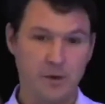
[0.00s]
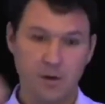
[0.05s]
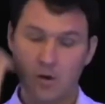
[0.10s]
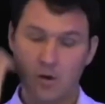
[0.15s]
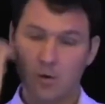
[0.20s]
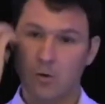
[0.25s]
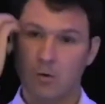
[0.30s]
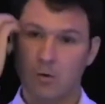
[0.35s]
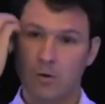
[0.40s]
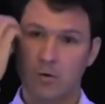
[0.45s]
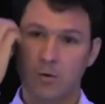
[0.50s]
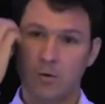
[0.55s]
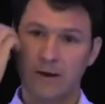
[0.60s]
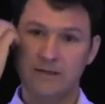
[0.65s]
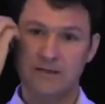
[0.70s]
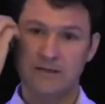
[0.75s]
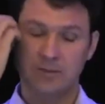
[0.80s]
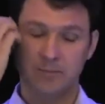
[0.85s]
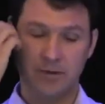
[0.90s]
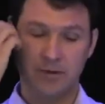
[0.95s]
What we wanted
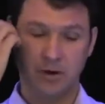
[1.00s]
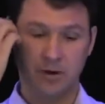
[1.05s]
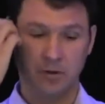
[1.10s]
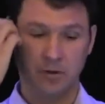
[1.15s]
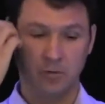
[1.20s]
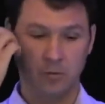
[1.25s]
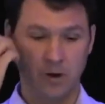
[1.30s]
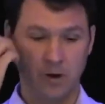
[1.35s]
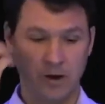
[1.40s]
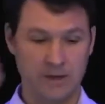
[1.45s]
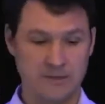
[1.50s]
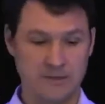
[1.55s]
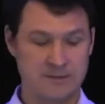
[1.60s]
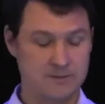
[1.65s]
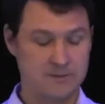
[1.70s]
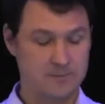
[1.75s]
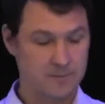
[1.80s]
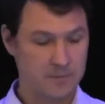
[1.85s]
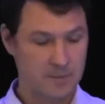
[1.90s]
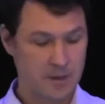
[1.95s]
to build was
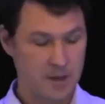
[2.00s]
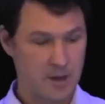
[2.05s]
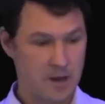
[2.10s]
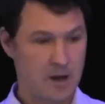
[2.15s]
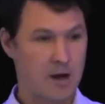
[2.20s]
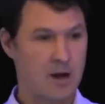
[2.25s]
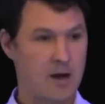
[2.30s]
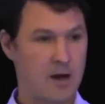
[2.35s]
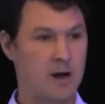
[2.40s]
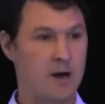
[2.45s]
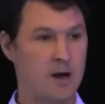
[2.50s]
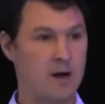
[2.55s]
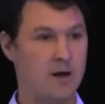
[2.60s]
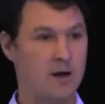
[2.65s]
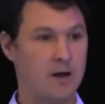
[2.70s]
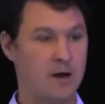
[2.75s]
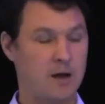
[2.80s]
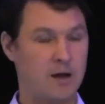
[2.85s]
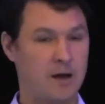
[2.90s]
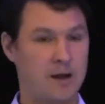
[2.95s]

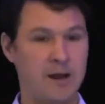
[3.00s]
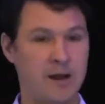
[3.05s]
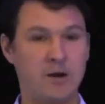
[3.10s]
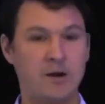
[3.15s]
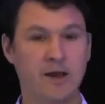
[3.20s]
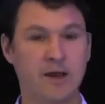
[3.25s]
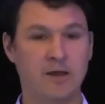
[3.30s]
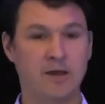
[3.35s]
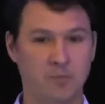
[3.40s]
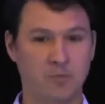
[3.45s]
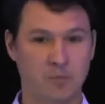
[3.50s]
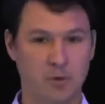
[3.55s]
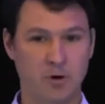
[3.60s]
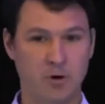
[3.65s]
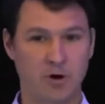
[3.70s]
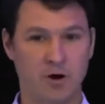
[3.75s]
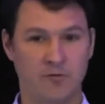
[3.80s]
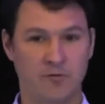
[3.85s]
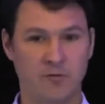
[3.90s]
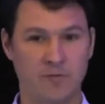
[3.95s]
an internet level
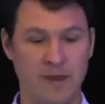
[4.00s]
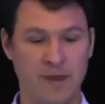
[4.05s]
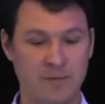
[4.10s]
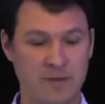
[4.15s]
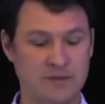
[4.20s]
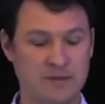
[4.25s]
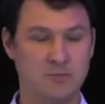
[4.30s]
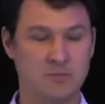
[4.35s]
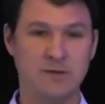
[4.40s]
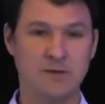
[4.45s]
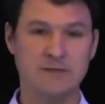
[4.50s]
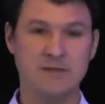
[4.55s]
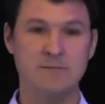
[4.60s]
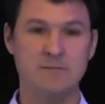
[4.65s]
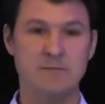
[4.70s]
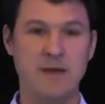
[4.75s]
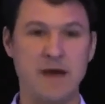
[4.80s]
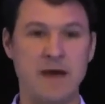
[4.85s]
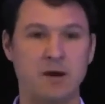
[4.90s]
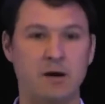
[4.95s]
protocol for payments where it didn't
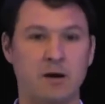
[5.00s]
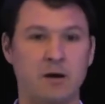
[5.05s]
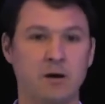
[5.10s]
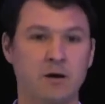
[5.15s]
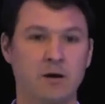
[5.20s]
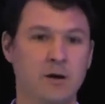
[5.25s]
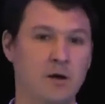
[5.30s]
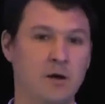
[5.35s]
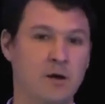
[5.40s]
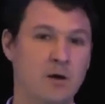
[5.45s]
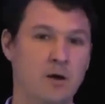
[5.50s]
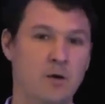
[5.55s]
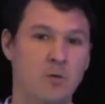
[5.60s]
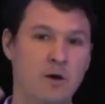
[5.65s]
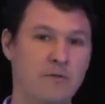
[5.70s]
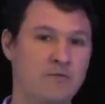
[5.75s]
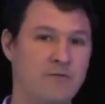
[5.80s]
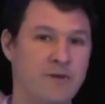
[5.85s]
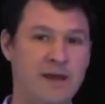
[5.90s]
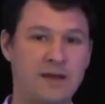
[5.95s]
matter
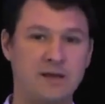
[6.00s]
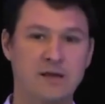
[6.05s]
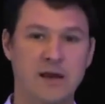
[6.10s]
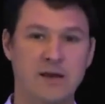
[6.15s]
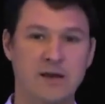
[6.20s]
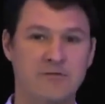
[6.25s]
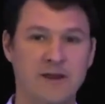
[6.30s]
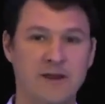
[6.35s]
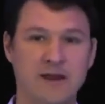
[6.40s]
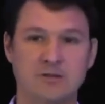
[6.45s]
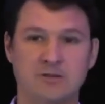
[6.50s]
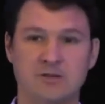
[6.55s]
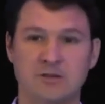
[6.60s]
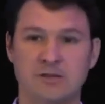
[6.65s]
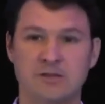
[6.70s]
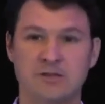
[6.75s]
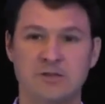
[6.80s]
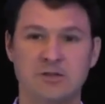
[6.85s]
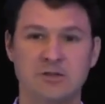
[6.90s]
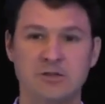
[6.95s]
what kind of financial
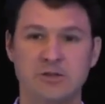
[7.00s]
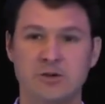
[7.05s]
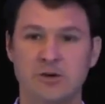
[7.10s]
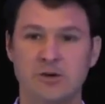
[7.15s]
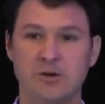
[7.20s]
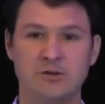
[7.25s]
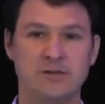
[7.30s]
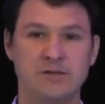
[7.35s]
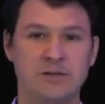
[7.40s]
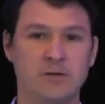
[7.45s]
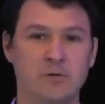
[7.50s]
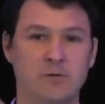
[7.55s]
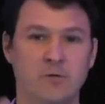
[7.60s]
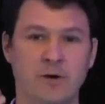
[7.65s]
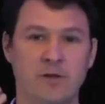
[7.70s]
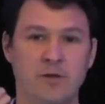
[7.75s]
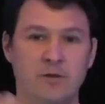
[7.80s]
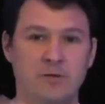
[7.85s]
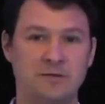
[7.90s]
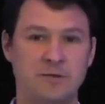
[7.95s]
institution you're using,
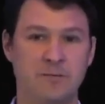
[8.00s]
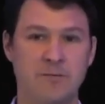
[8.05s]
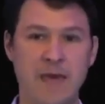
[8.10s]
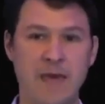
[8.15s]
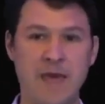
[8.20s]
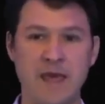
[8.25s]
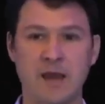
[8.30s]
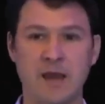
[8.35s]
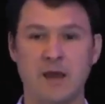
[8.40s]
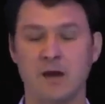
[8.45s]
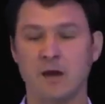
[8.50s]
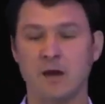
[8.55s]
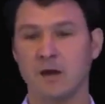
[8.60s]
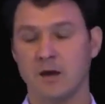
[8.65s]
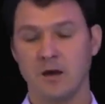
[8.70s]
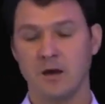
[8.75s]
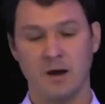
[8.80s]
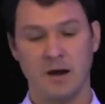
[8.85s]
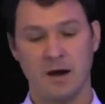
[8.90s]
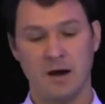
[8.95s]
whether it was a bank,
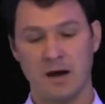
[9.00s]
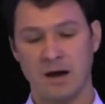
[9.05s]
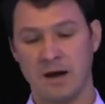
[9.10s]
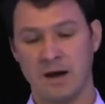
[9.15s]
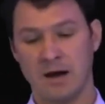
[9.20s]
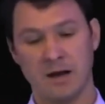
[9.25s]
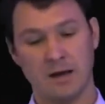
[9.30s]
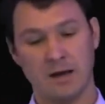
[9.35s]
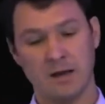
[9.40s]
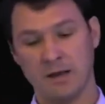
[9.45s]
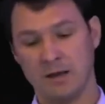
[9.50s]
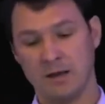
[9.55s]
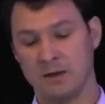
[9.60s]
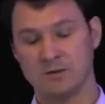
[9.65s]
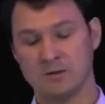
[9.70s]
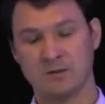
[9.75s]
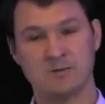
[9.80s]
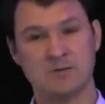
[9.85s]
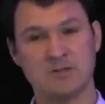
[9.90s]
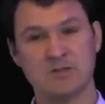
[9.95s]

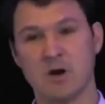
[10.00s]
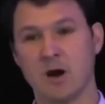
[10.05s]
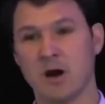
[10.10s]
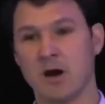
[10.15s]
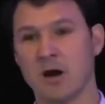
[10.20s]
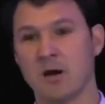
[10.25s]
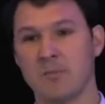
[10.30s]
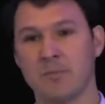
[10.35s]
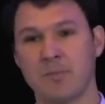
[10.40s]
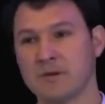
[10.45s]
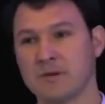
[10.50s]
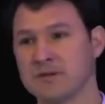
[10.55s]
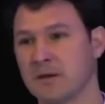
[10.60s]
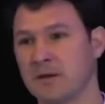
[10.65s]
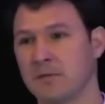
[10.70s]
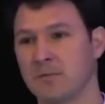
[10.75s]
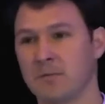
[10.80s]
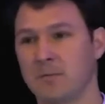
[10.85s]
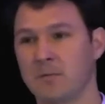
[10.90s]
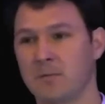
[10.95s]
some startup,
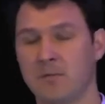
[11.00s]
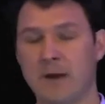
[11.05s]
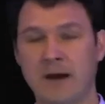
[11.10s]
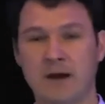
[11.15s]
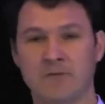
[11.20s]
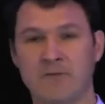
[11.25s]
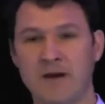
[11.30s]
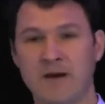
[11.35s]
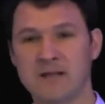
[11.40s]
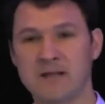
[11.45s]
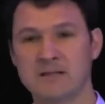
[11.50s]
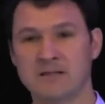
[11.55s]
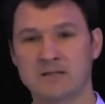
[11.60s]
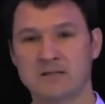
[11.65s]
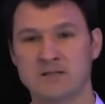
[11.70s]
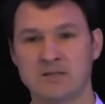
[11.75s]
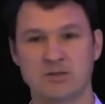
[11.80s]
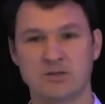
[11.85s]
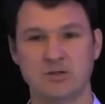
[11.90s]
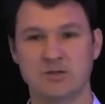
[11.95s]
some microfinance
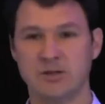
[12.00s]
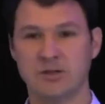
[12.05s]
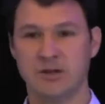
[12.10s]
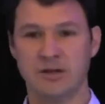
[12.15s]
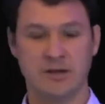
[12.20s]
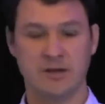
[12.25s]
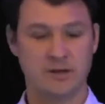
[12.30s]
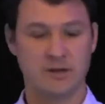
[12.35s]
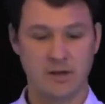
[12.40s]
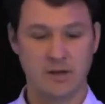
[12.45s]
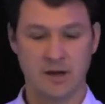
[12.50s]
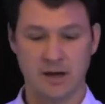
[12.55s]
institution,